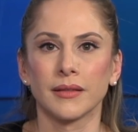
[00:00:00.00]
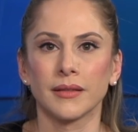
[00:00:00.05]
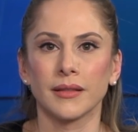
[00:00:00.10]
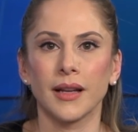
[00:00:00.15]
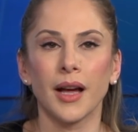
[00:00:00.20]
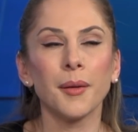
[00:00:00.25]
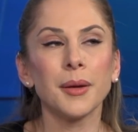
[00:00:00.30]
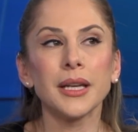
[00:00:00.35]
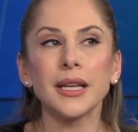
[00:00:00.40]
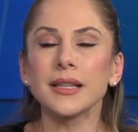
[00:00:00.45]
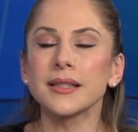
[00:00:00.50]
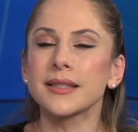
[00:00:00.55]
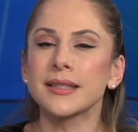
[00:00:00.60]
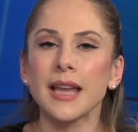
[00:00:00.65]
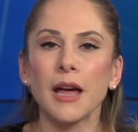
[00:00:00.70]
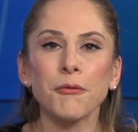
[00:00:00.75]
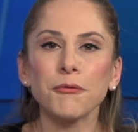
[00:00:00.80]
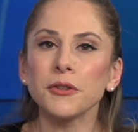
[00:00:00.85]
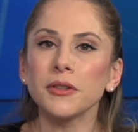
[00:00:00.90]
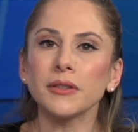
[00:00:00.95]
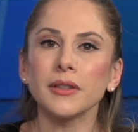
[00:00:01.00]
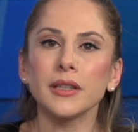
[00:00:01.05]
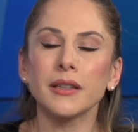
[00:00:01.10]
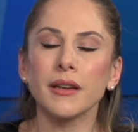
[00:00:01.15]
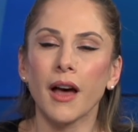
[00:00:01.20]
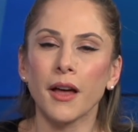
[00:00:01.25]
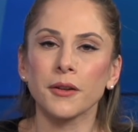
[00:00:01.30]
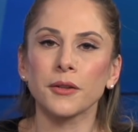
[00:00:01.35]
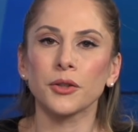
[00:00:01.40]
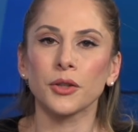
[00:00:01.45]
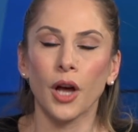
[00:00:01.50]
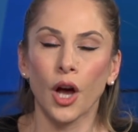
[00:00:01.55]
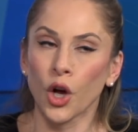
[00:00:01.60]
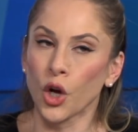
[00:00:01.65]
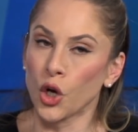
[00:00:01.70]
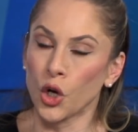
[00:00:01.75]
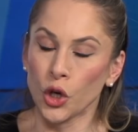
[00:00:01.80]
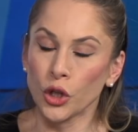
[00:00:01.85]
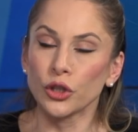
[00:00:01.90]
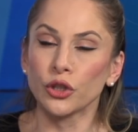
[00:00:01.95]
I mean, it's definitely not a
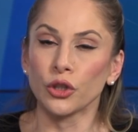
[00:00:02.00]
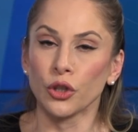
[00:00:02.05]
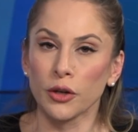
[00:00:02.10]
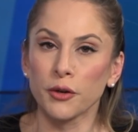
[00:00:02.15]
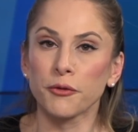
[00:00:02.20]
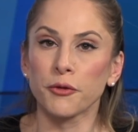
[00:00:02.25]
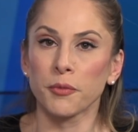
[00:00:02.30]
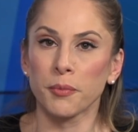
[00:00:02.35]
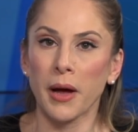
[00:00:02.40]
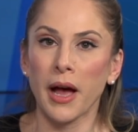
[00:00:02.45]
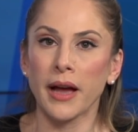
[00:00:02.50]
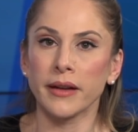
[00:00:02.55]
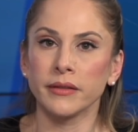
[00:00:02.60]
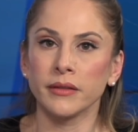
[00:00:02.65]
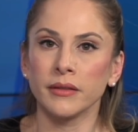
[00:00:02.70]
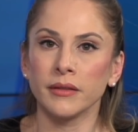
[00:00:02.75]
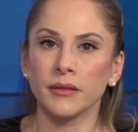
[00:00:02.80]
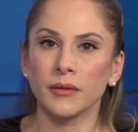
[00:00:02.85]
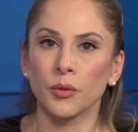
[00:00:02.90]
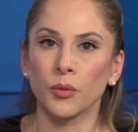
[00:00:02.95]
good look for Biden